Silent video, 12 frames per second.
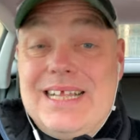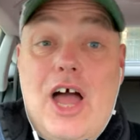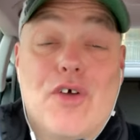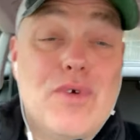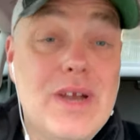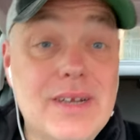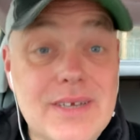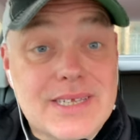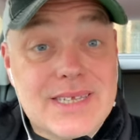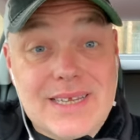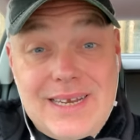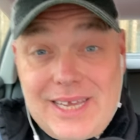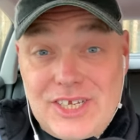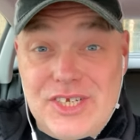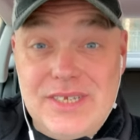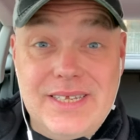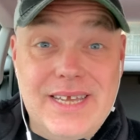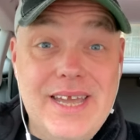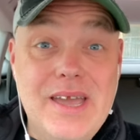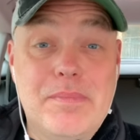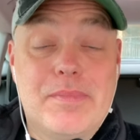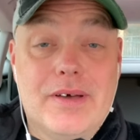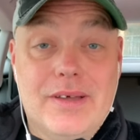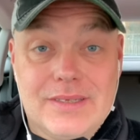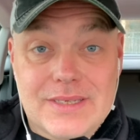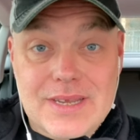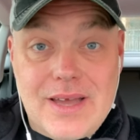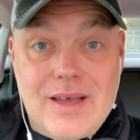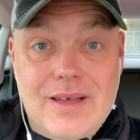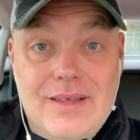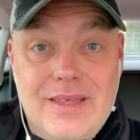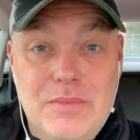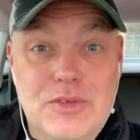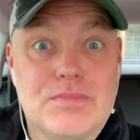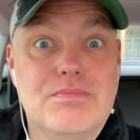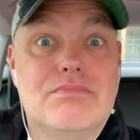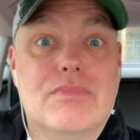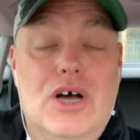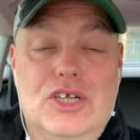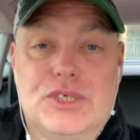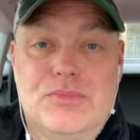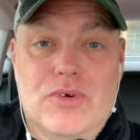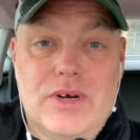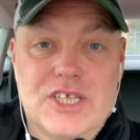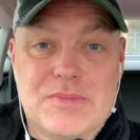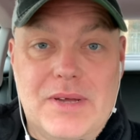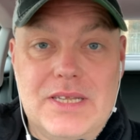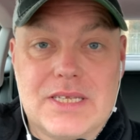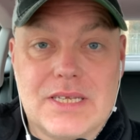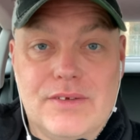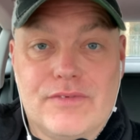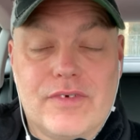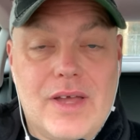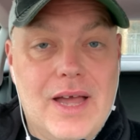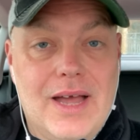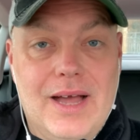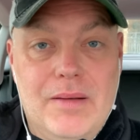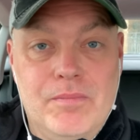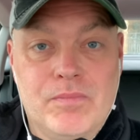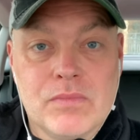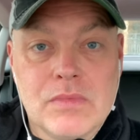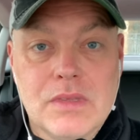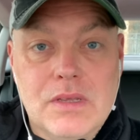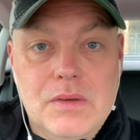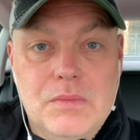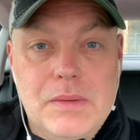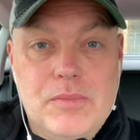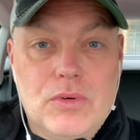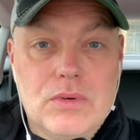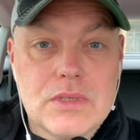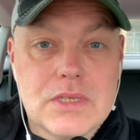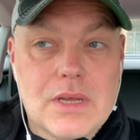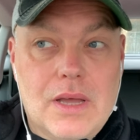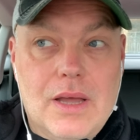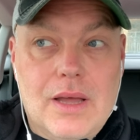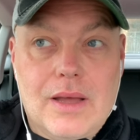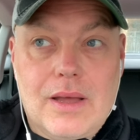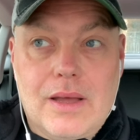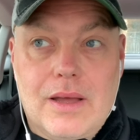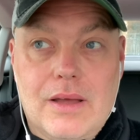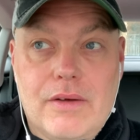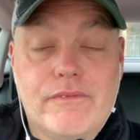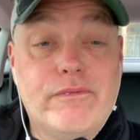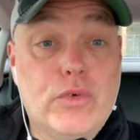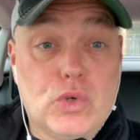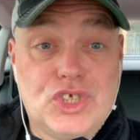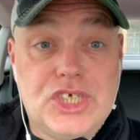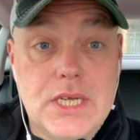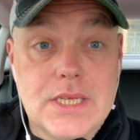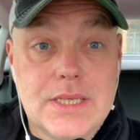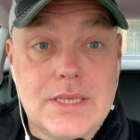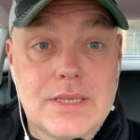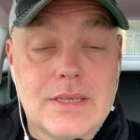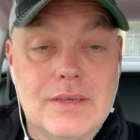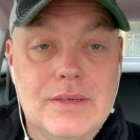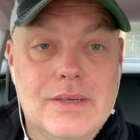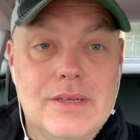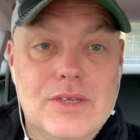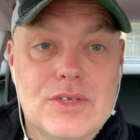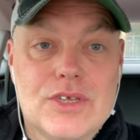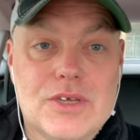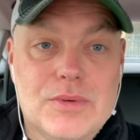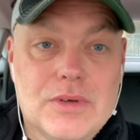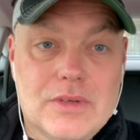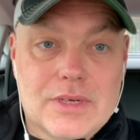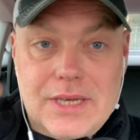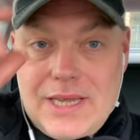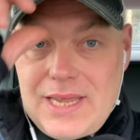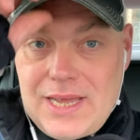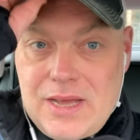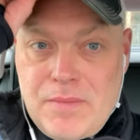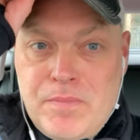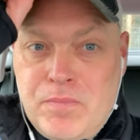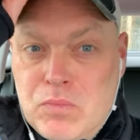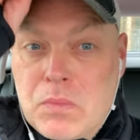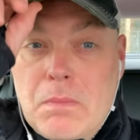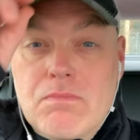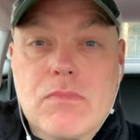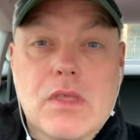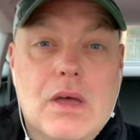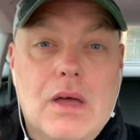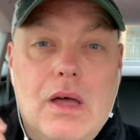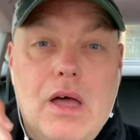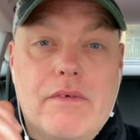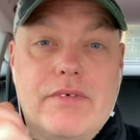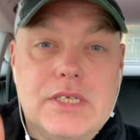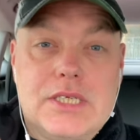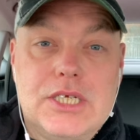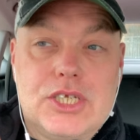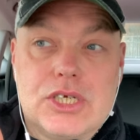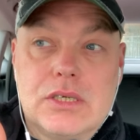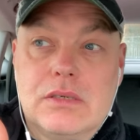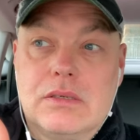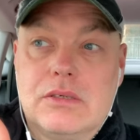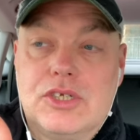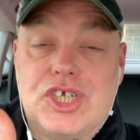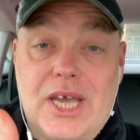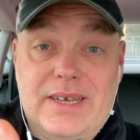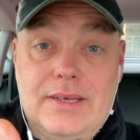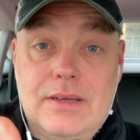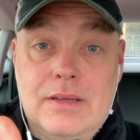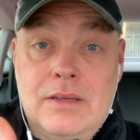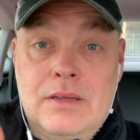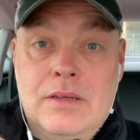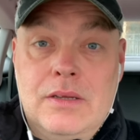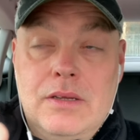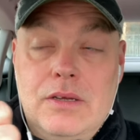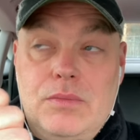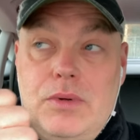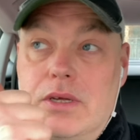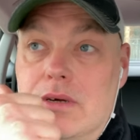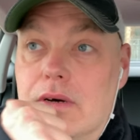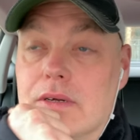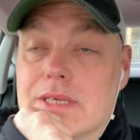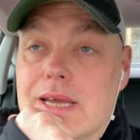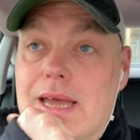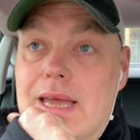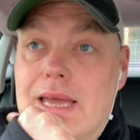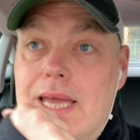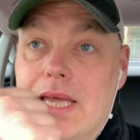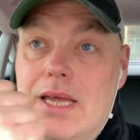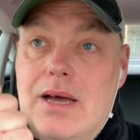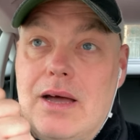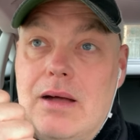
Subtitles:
a really nice selection there, but it was much more expensive. We bought 4 cheeses. So we got a vintage cheddar. We got a